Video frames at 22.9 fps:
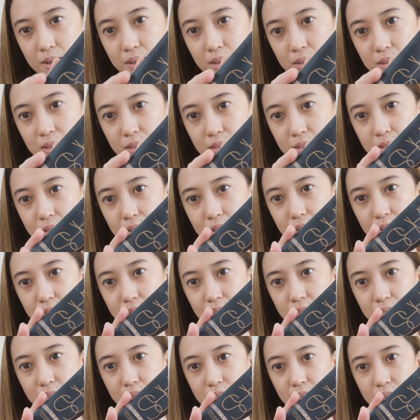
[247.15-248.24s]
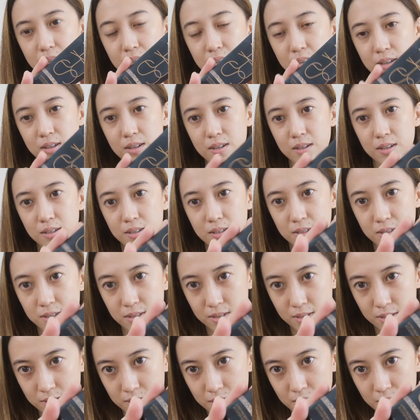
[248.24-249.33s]
This is, I'll
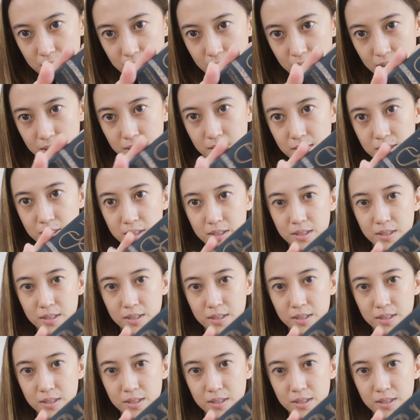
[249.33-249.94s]
list